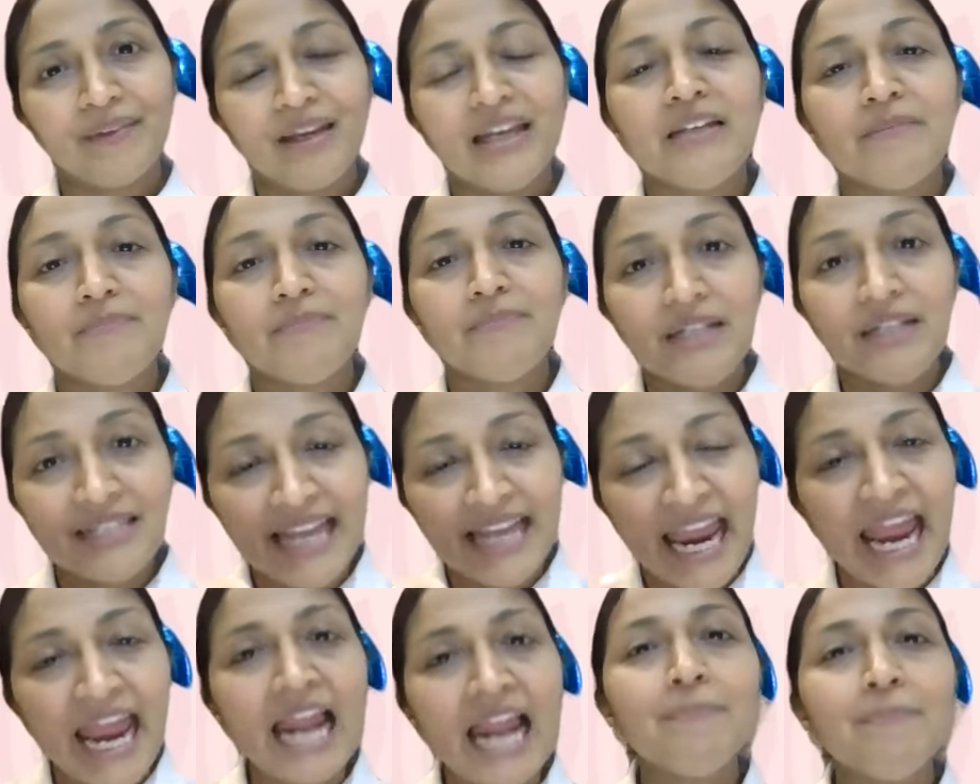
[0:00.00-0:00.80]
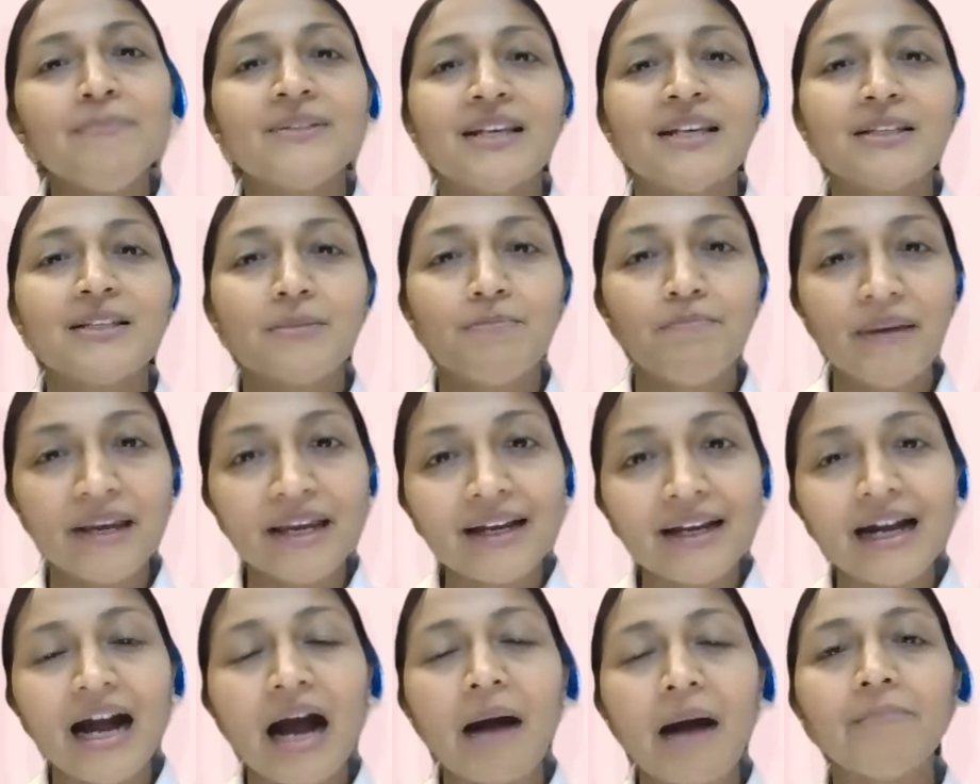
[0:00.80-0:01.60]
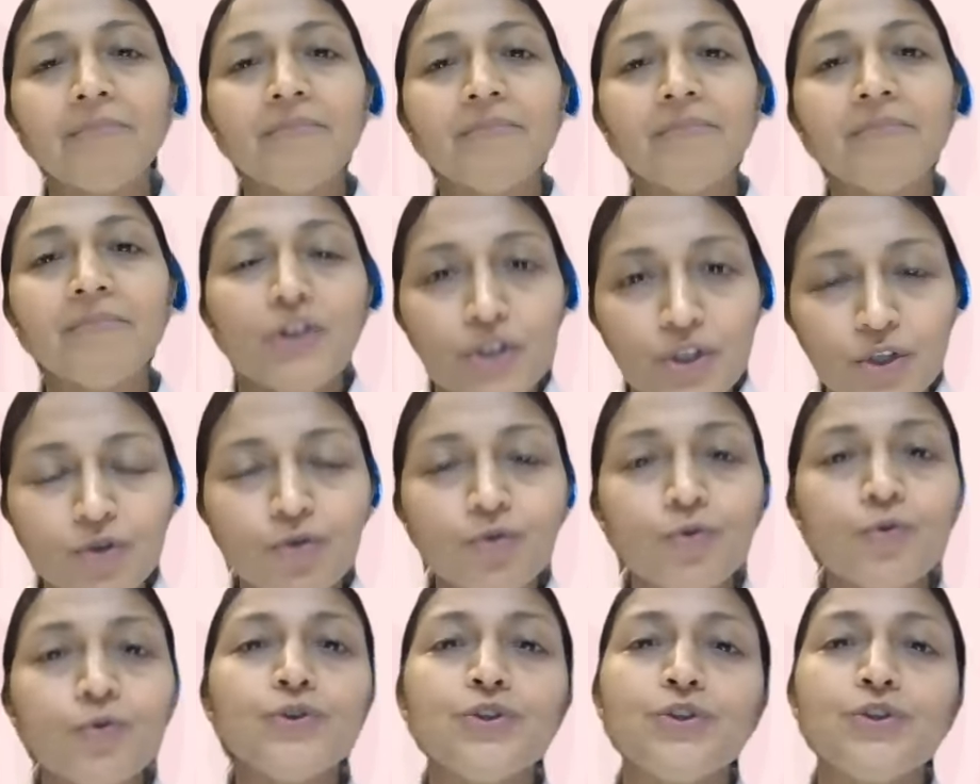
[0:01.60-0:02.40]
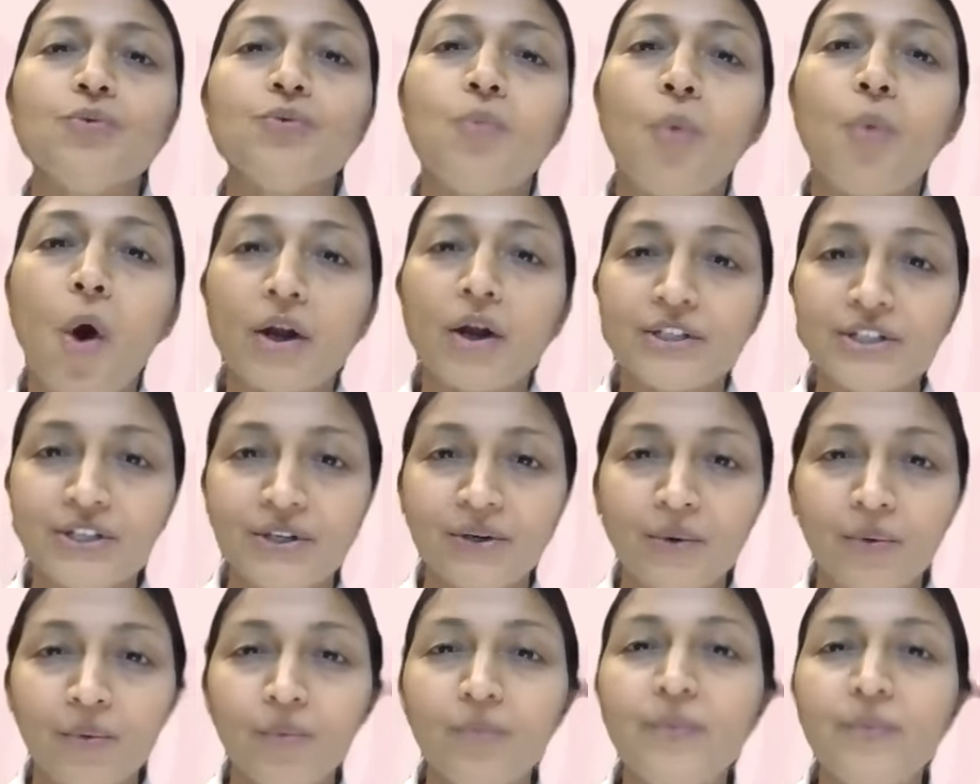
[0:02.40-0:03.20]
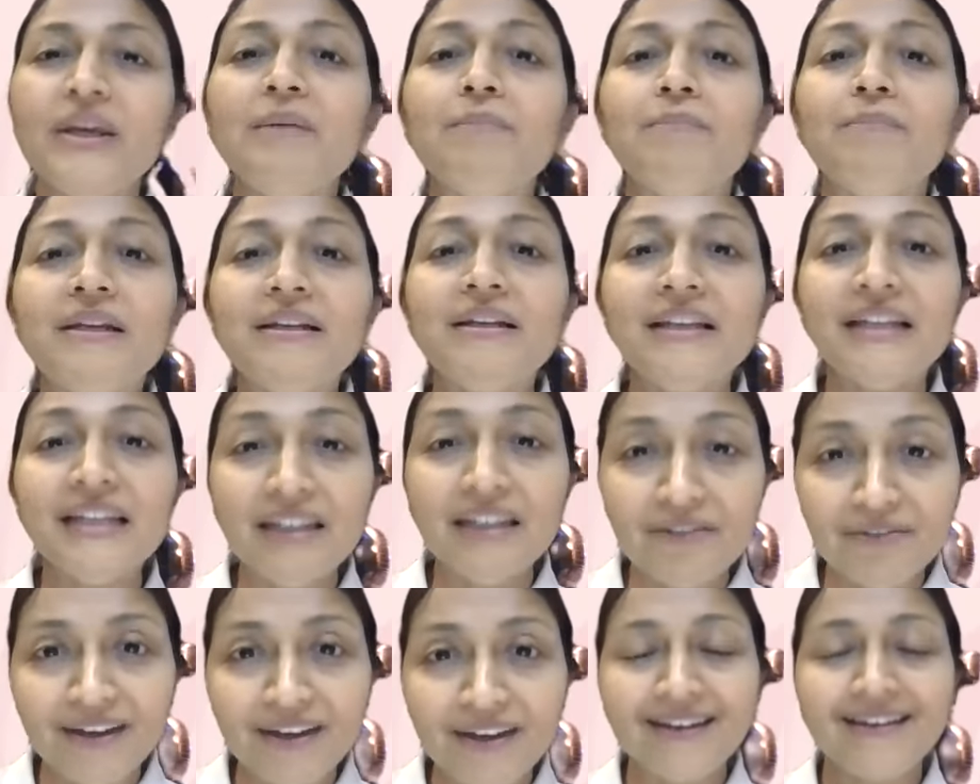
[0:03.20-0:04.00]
It, it helps us become true to what we believe